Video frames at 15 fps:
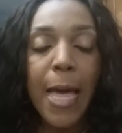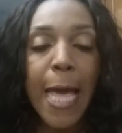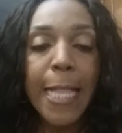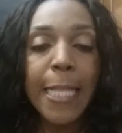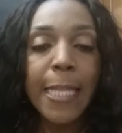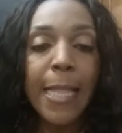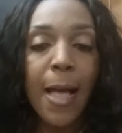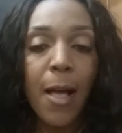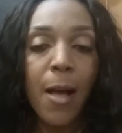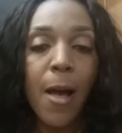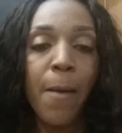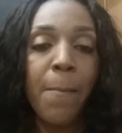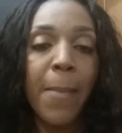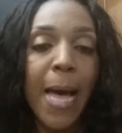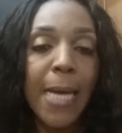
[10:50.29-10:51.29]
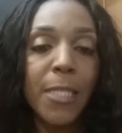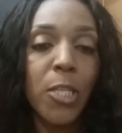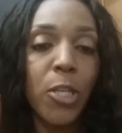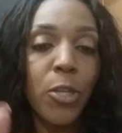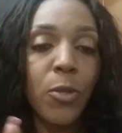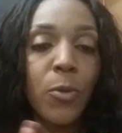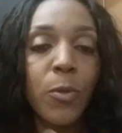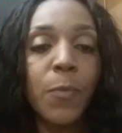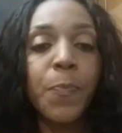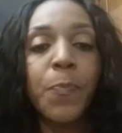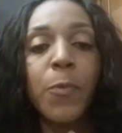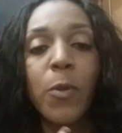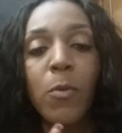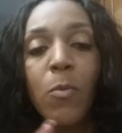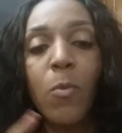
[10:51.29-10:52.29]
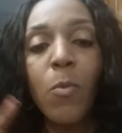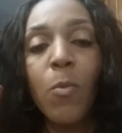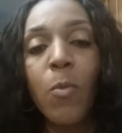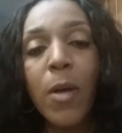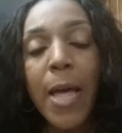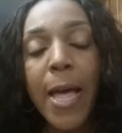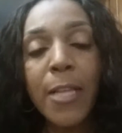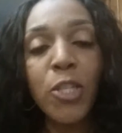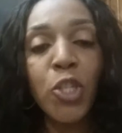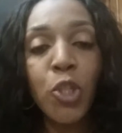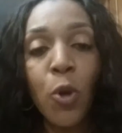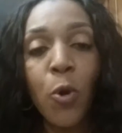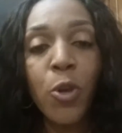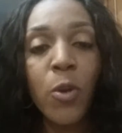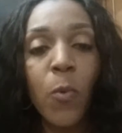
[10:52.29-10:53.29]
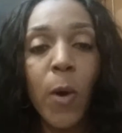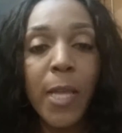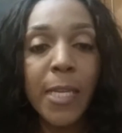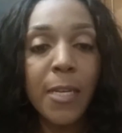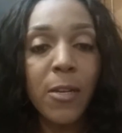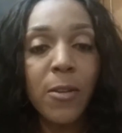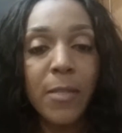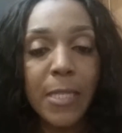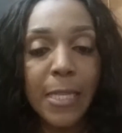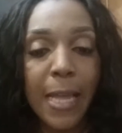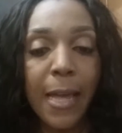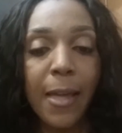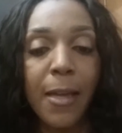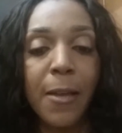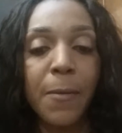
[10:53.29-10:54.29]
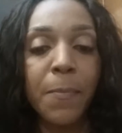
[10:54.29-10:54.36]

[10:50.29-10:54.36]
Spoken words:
And then I'll come back to you and show you what it looks like.